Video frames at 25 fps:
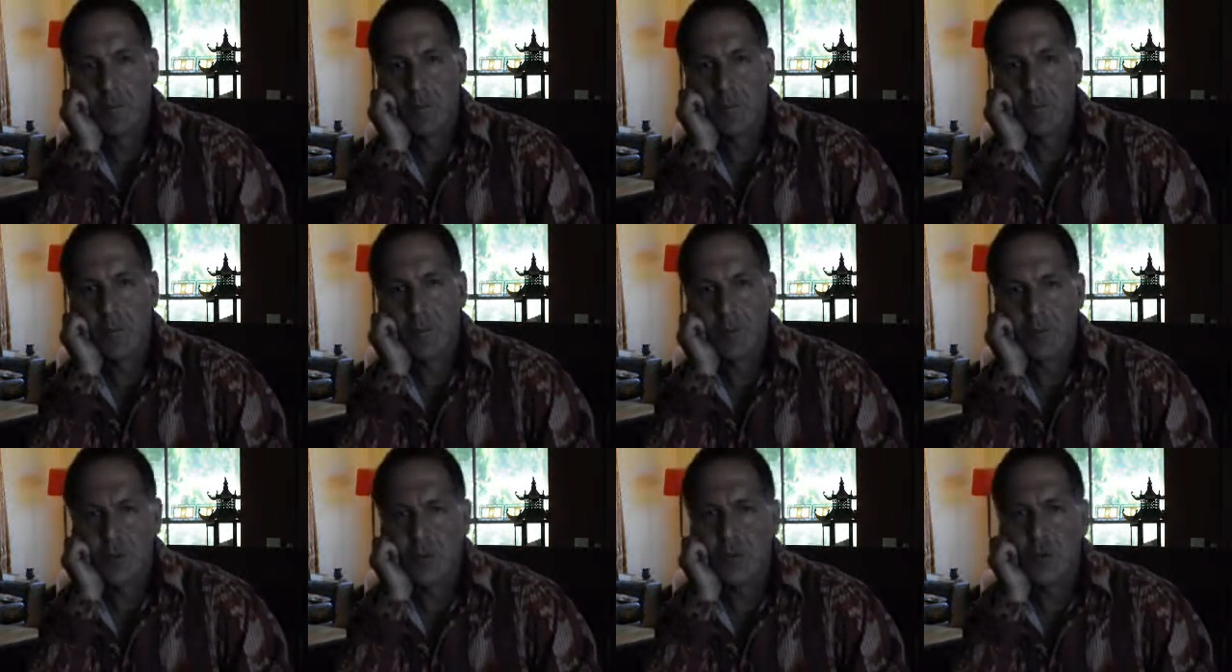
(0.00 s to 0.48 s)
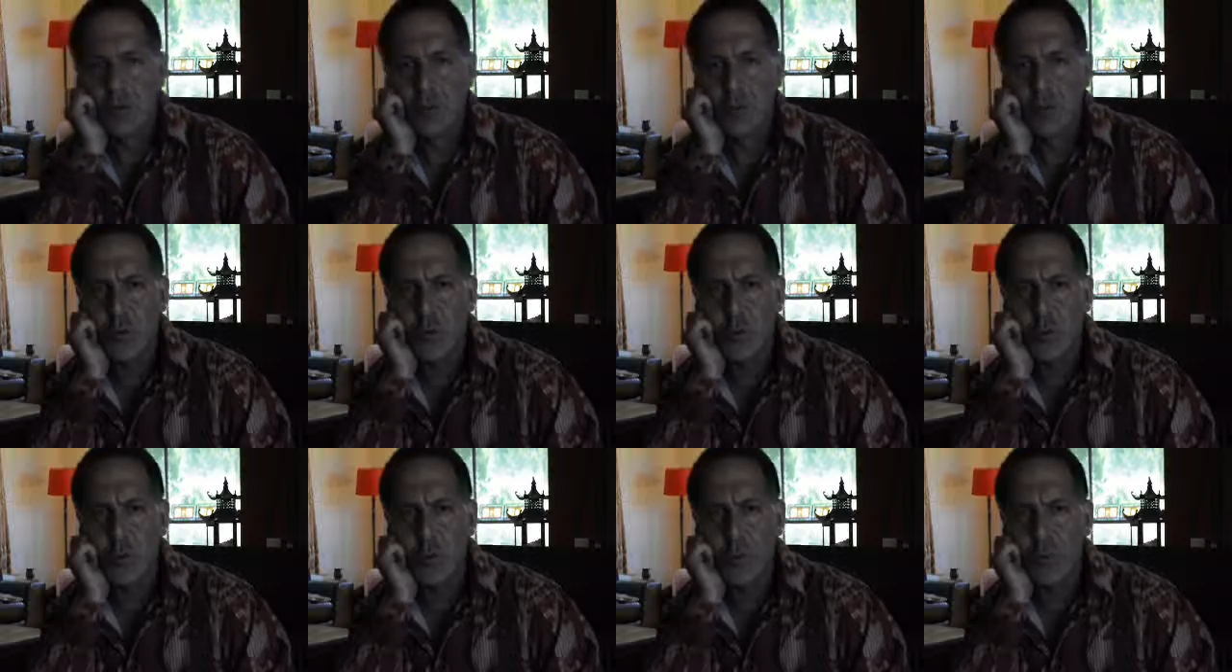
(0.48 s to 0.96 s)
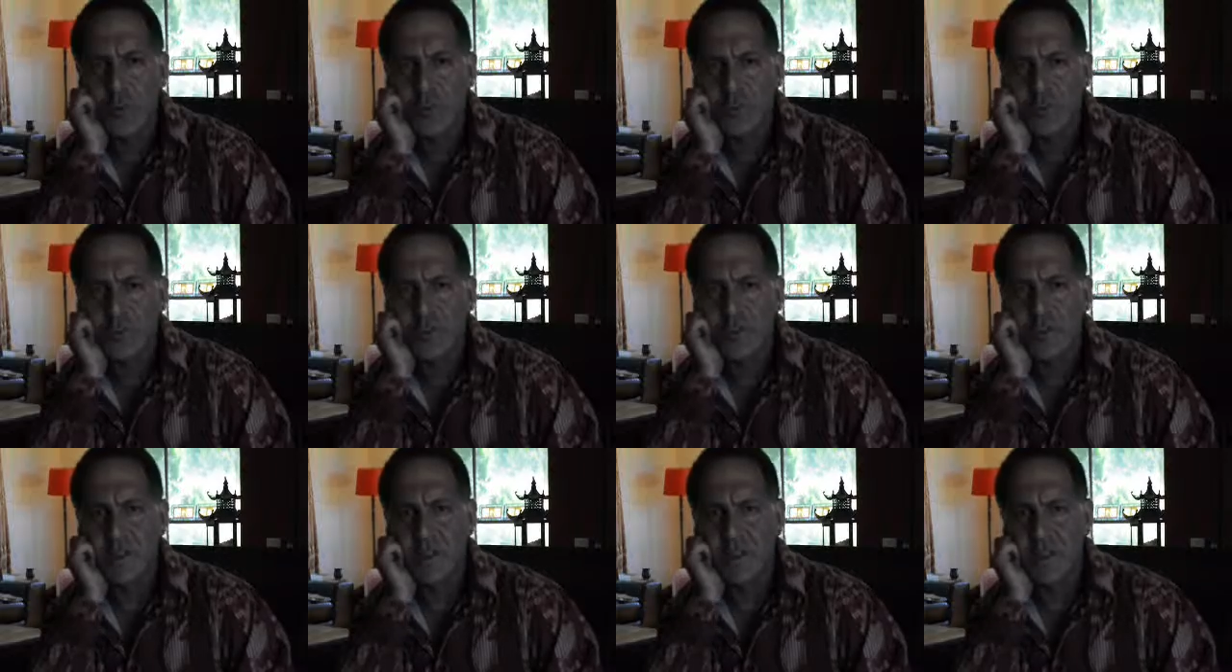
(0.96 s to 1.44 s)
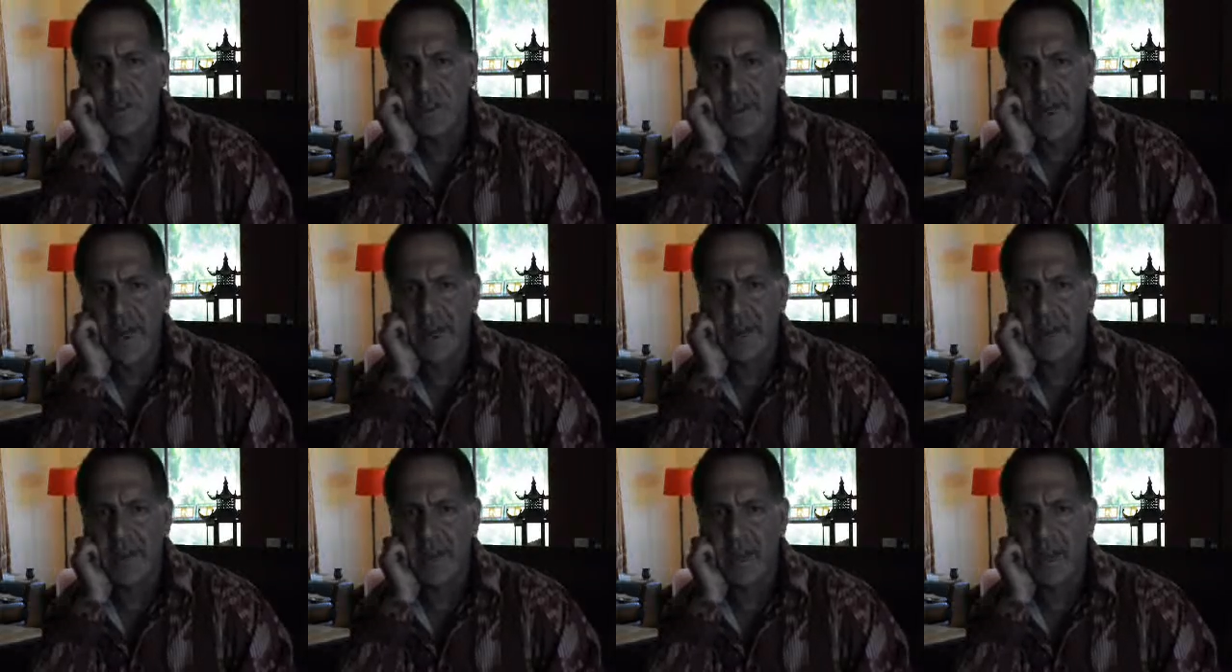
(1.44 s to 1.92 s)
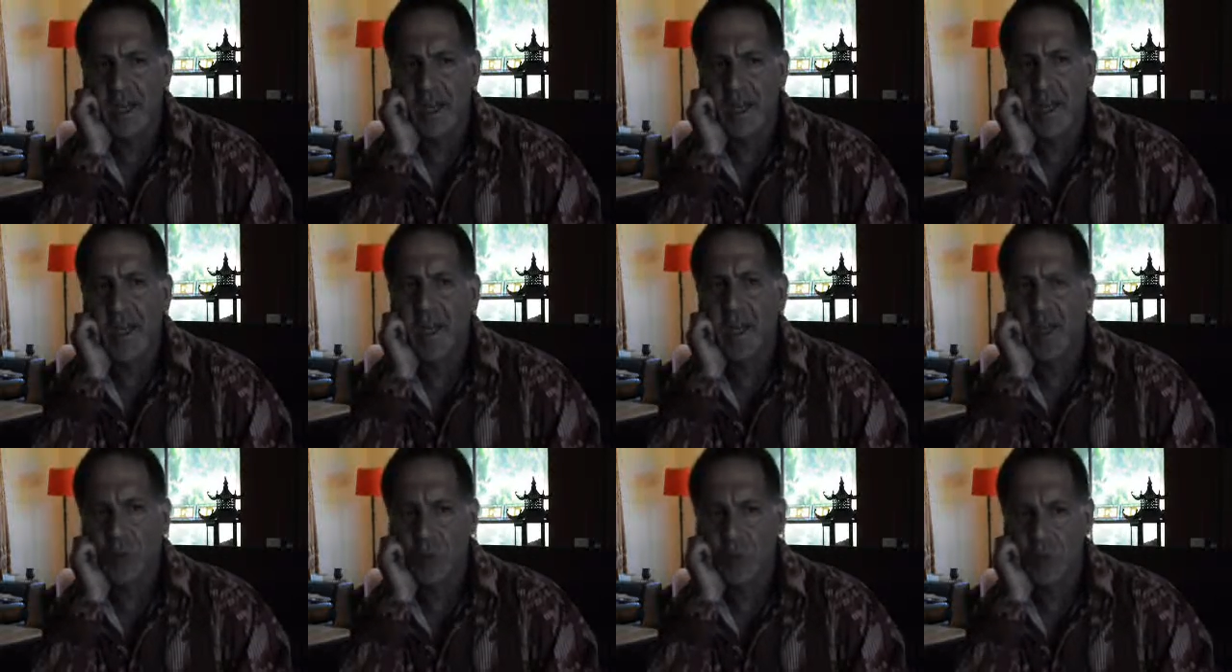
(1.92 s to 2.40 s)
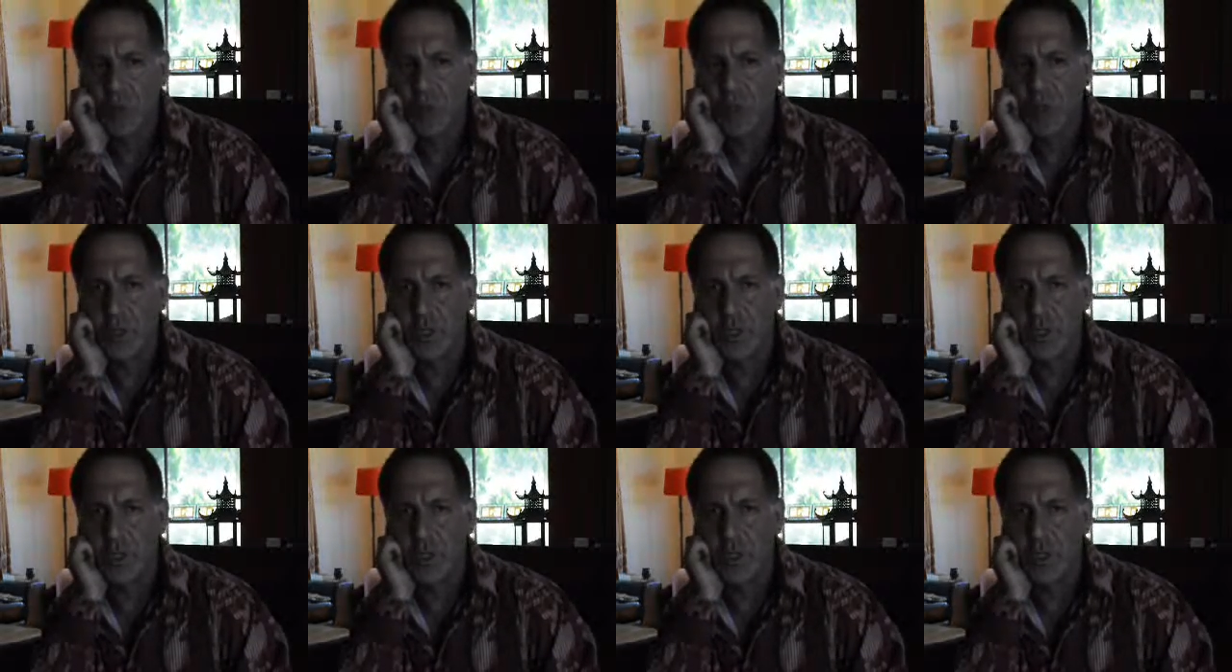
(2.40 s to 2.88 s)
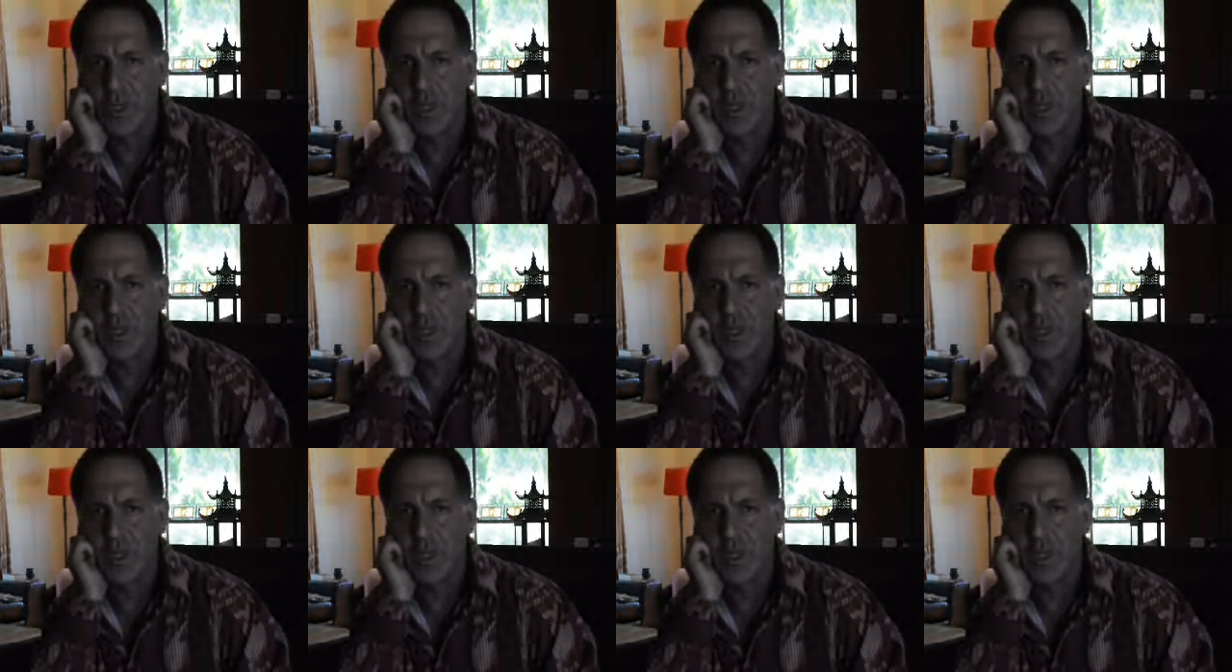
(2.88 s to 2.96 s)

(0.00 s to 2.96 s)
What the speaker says: But the truth is that that hard work